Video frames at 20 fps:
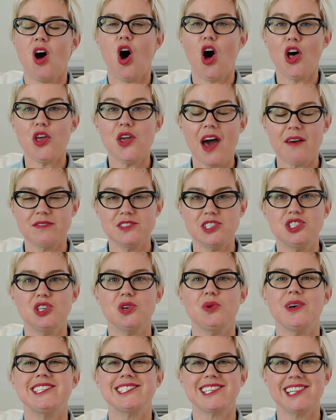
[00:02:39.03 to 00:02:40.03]
All you have to
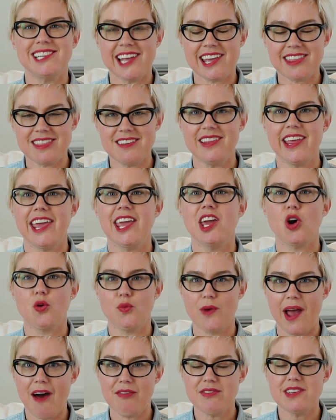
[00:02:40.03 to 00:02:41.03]
do is click the link
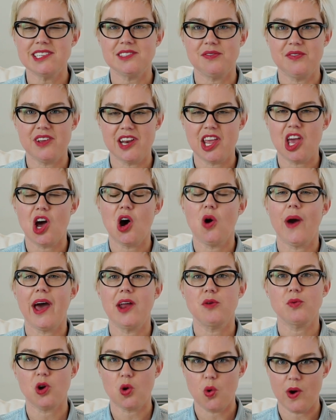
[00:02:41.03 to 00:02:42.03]
around this video
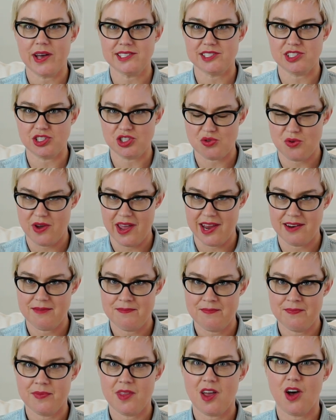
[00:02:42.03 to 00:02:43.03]
and request to join.
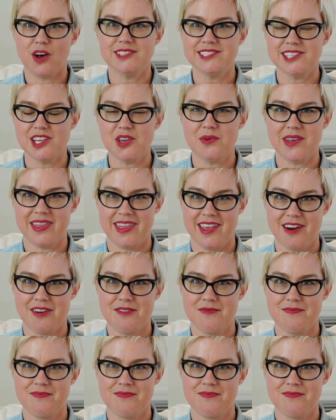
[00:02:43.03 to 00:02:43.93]
I'll see you in there.